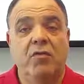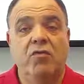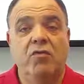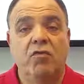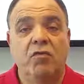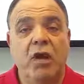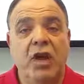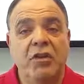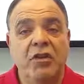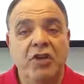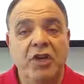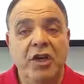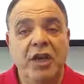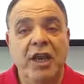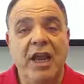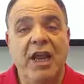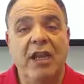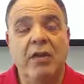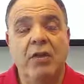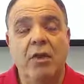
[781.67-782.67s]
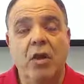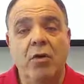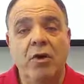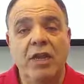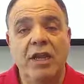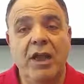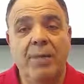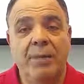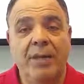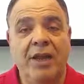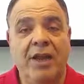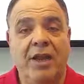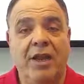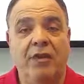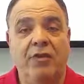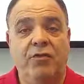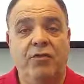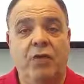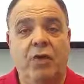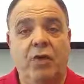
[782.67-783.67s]
Rushing and loading up a
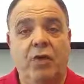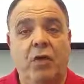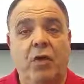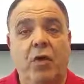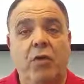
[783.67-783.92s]
hand truck